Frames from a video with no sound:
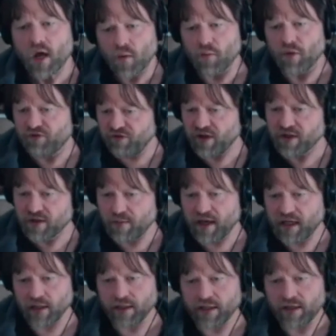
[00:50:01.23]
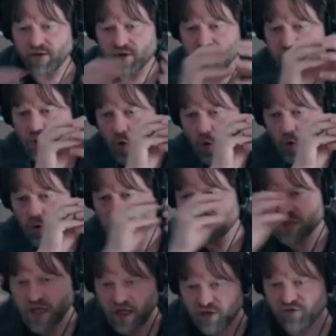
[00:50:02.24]
But fundamentally, there's a core
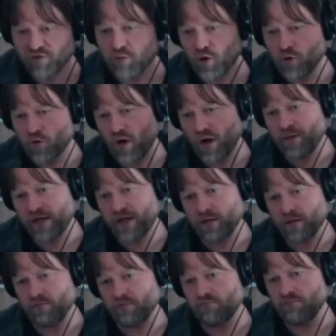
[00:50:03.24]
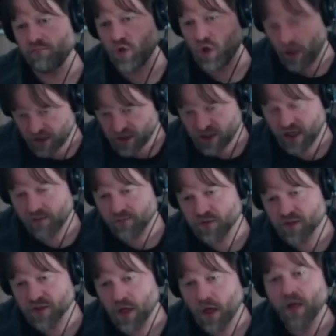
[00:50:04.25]
set of programming
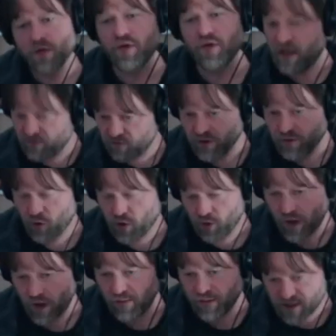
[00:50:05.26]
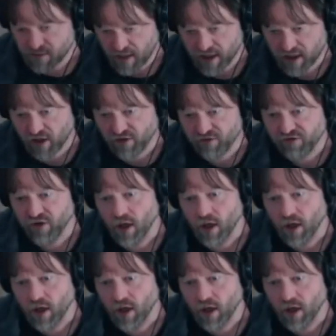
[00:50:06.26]
concepts that every program is made of.